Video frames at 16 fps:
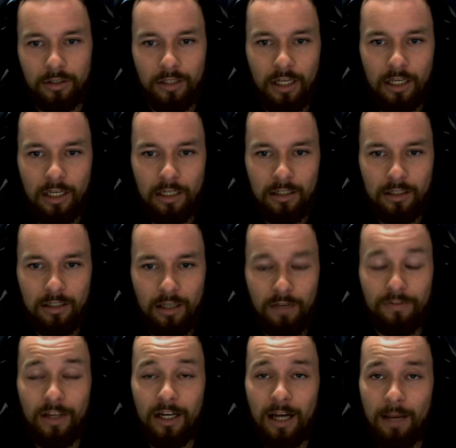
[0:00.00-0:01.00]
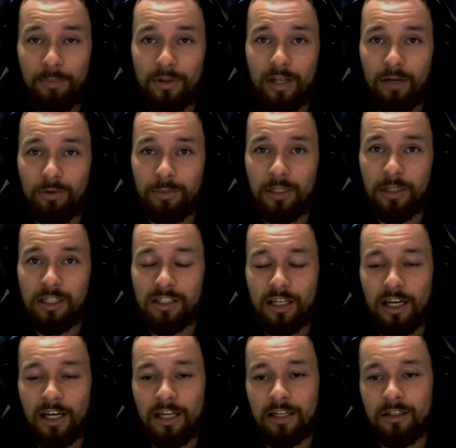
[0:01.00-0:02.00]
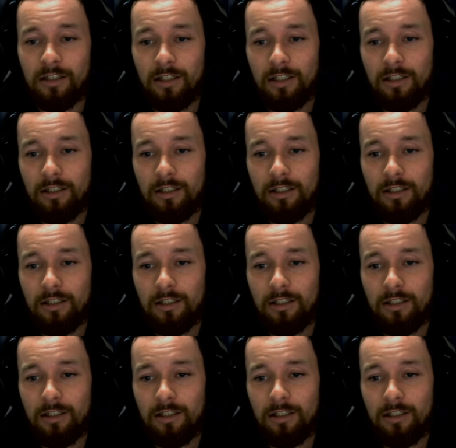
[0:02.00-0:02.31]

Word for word: And if that happened, that would be insane.